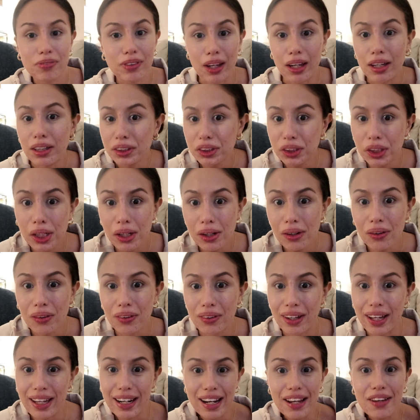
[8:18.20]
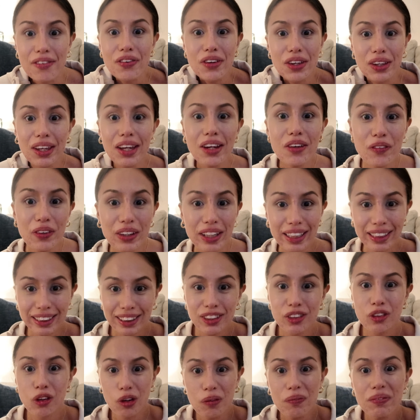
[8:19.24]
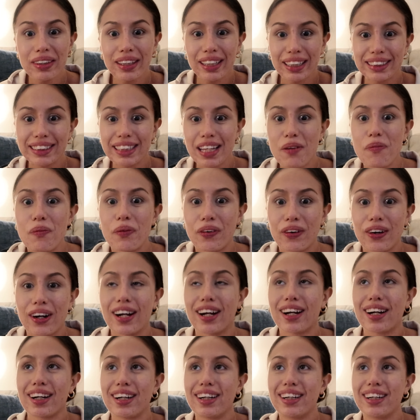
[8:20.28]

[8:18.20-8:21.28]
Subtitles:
and chill. And I feel like we need to normalize that more.